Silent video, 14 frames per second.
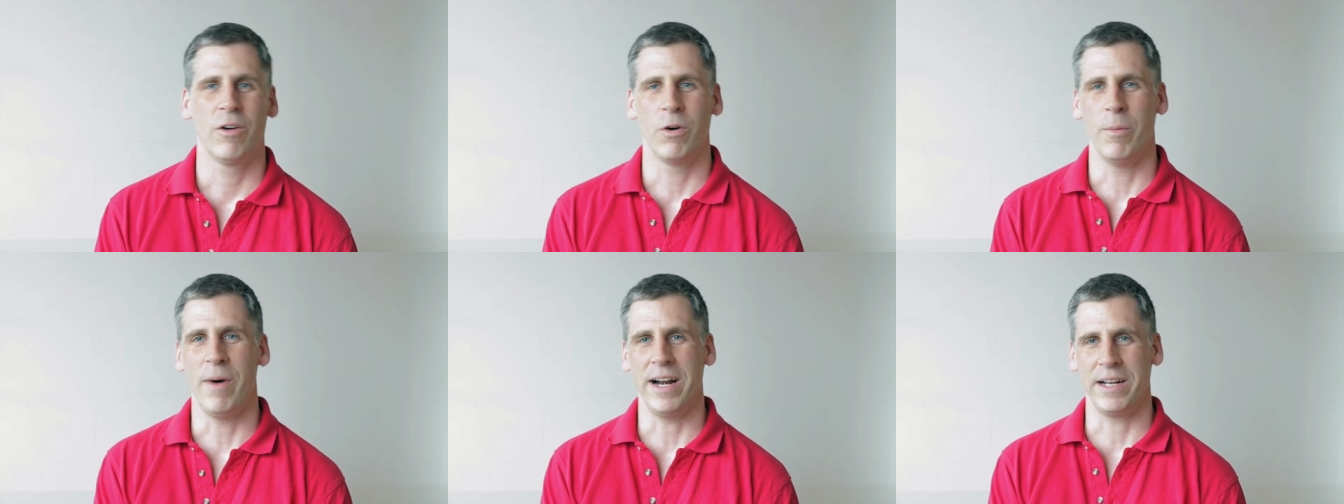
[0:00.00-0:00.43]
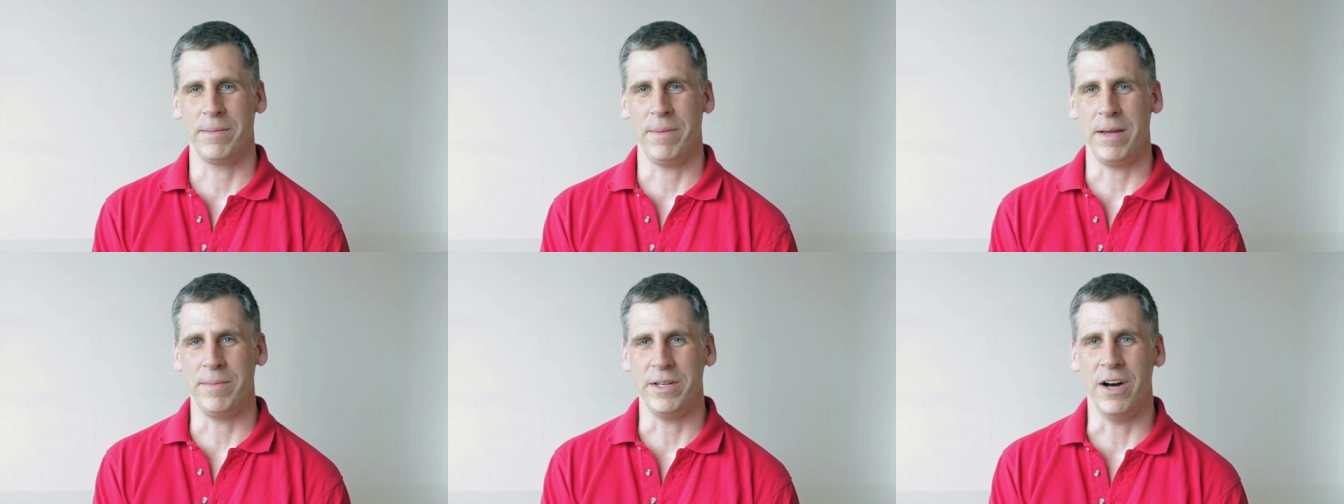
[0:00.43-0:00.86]

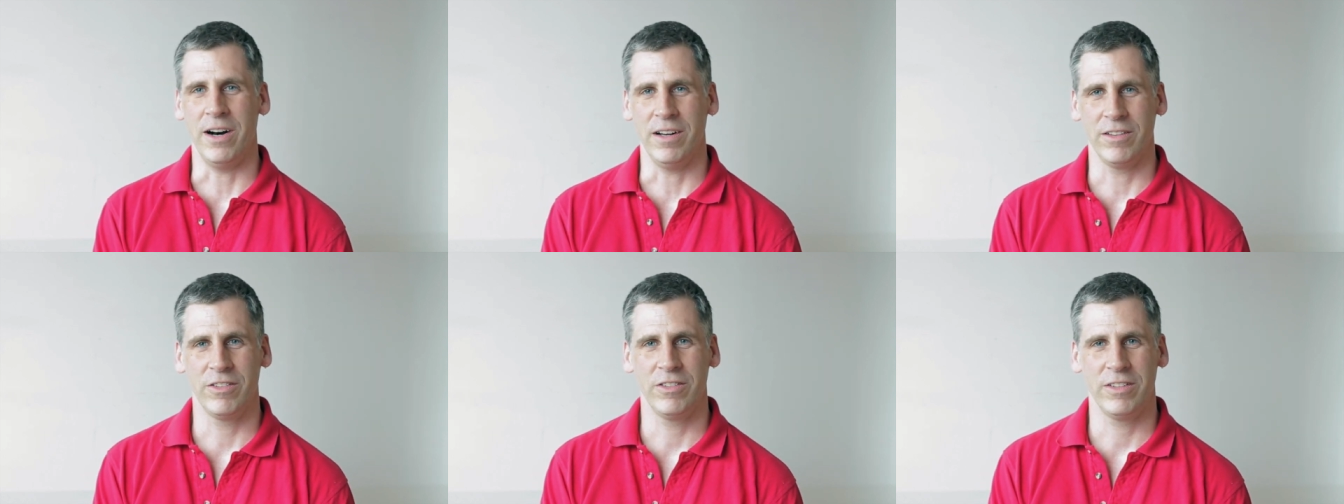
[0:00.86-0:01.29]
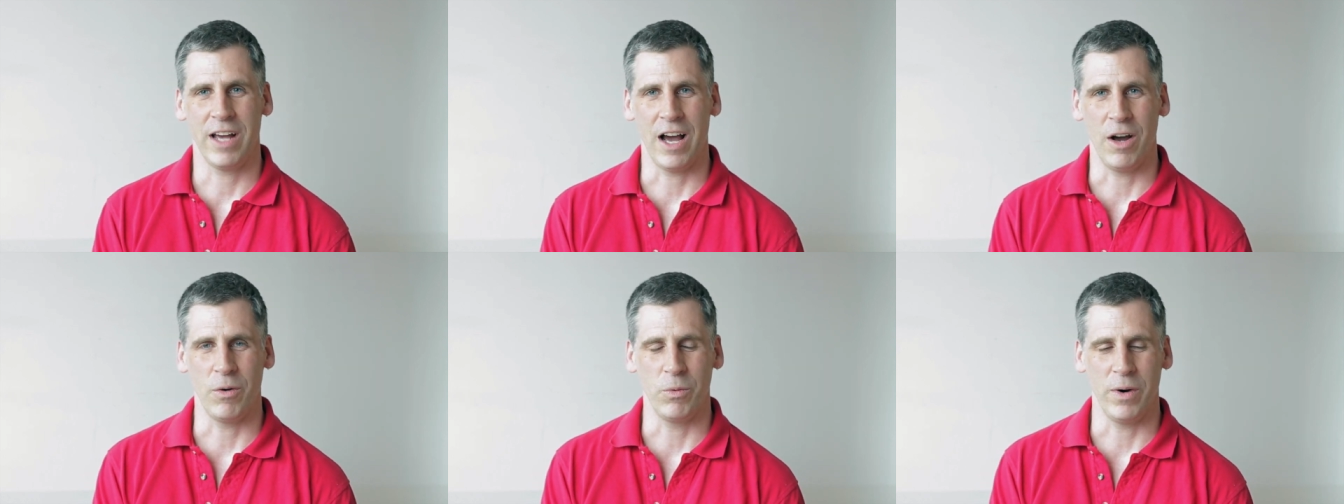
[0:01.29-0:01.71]
robotic baby dolls
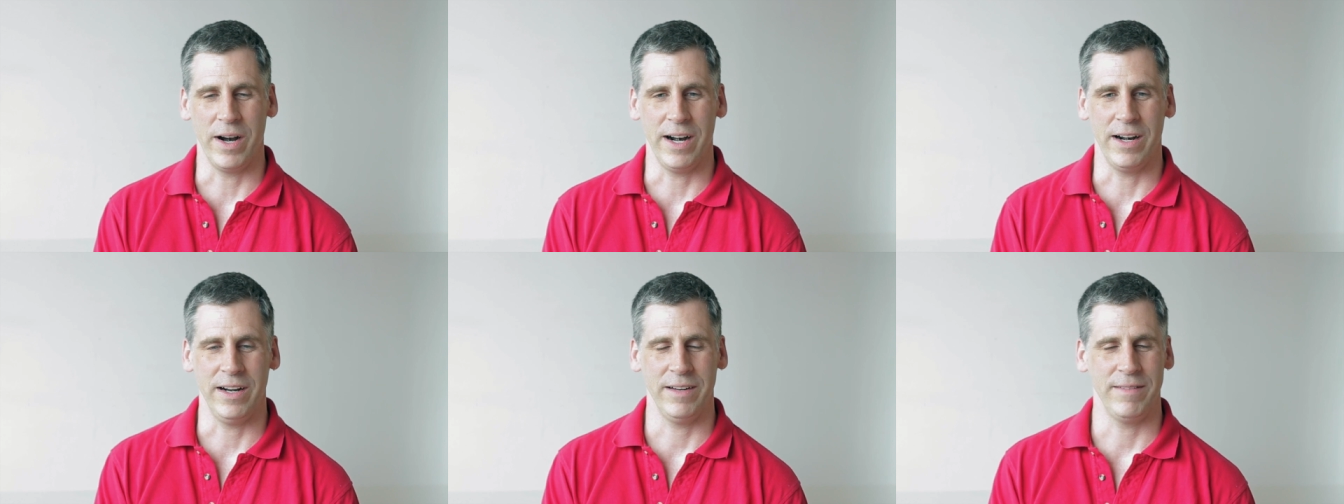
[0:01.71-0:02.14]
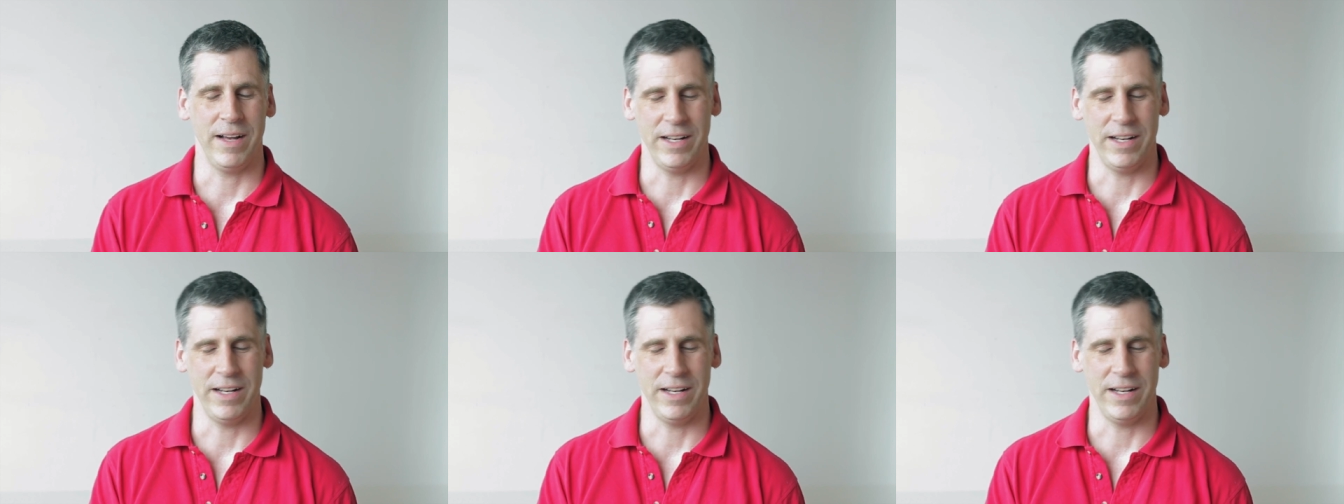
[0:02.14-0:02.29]
uh, where